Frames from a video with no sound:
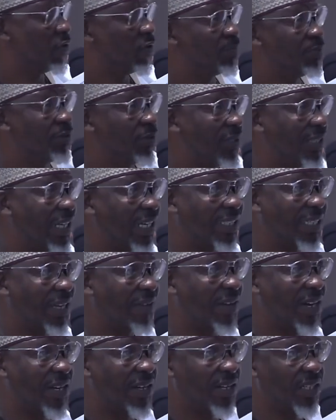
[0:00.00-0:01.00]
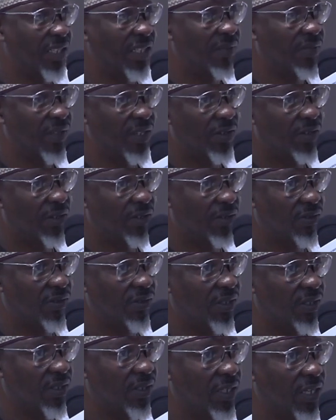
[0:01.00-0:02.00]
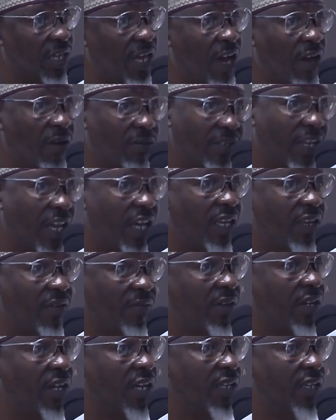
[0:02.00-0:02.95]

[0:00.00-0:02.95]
to protect our creative industry. I'll start giving